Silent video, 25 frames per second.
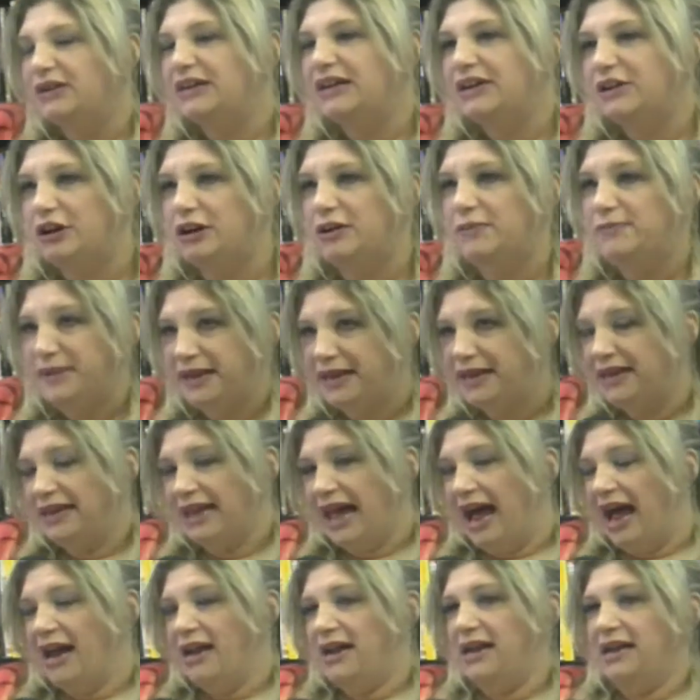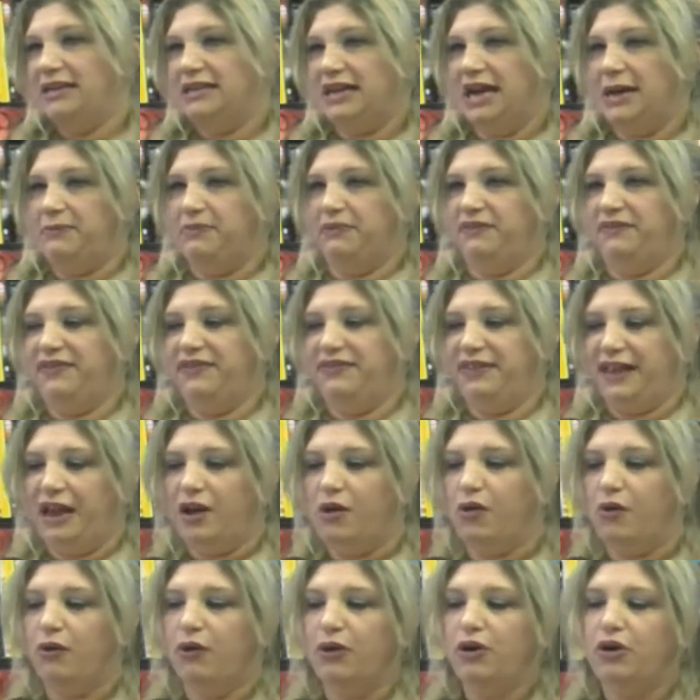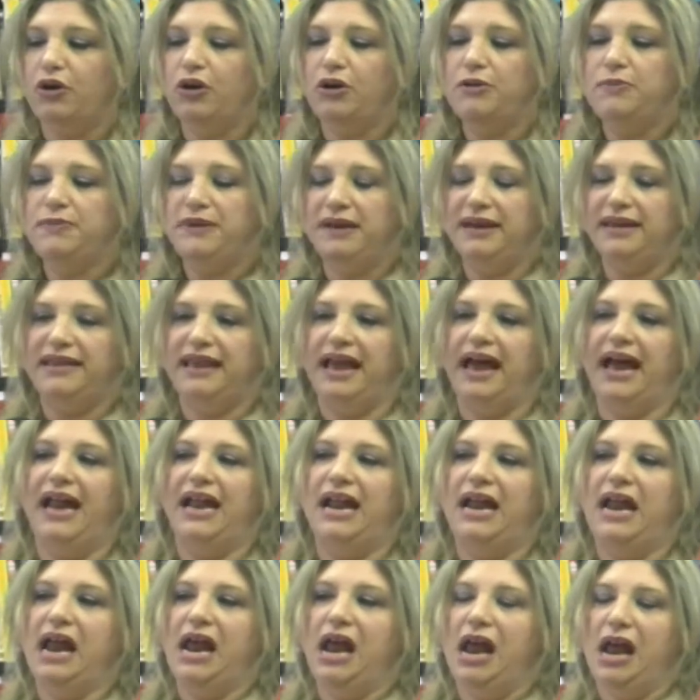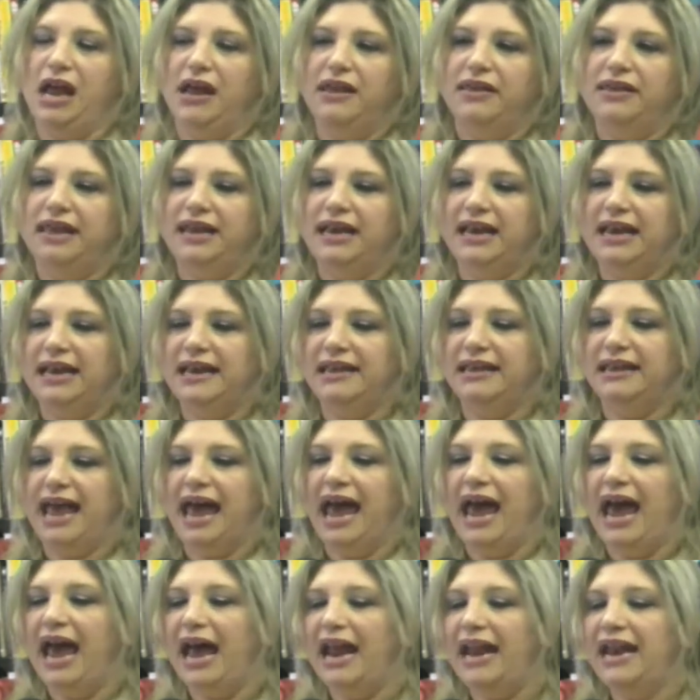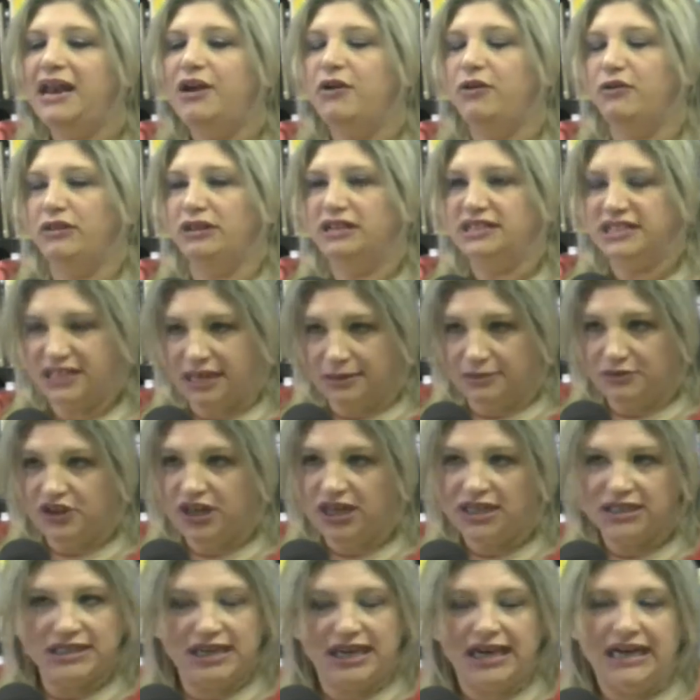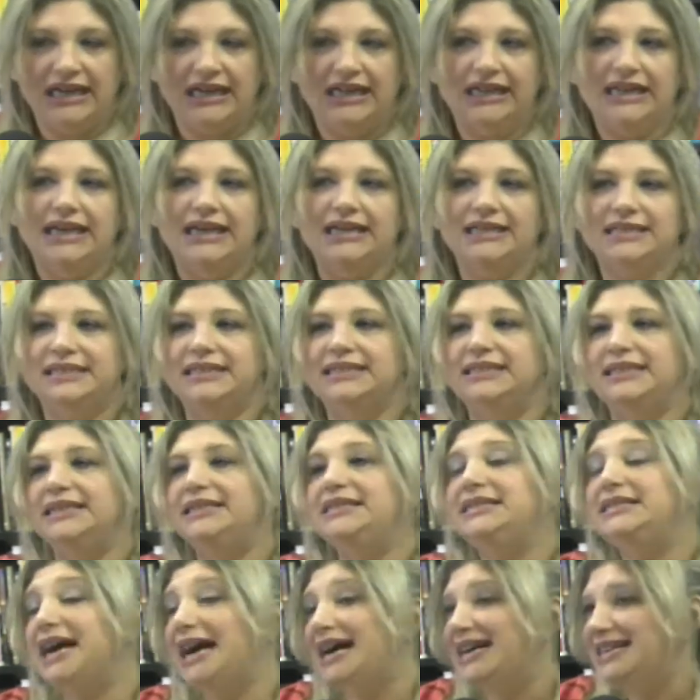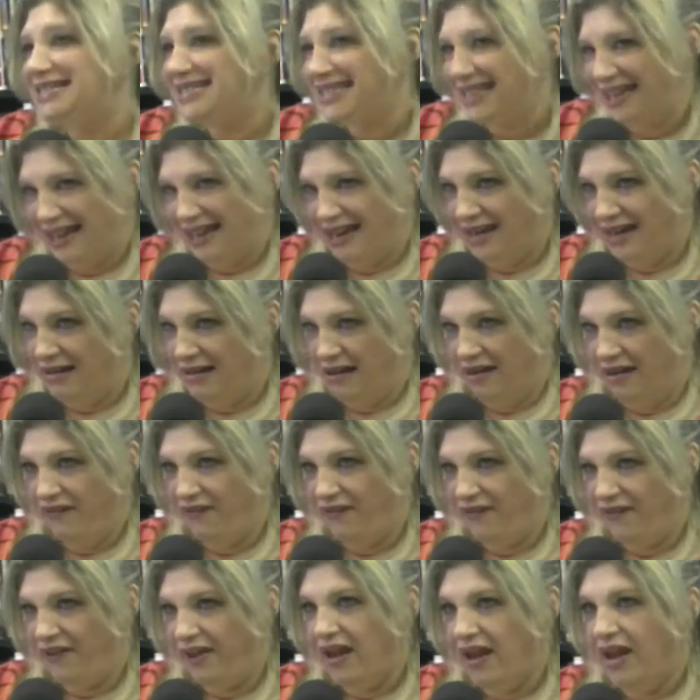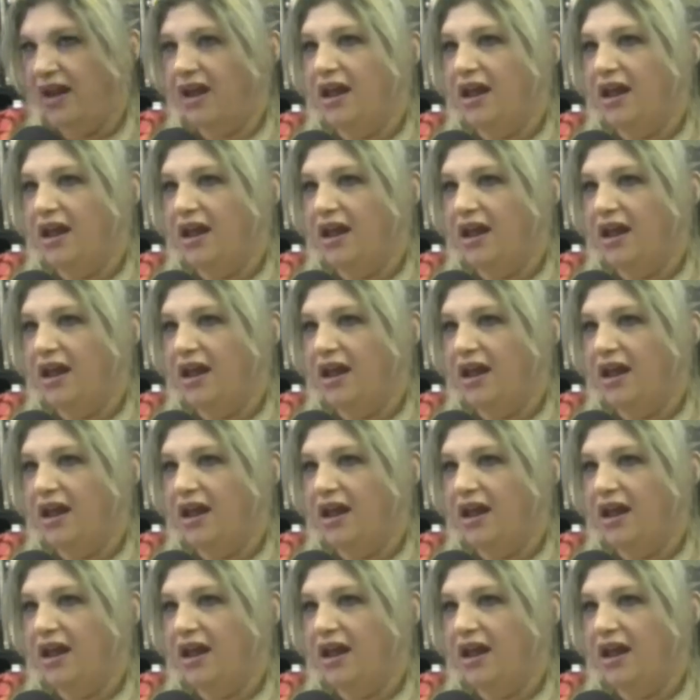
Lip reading: It could be that type of a thing, or it could be that the heading or the subject title isn't enticing enough.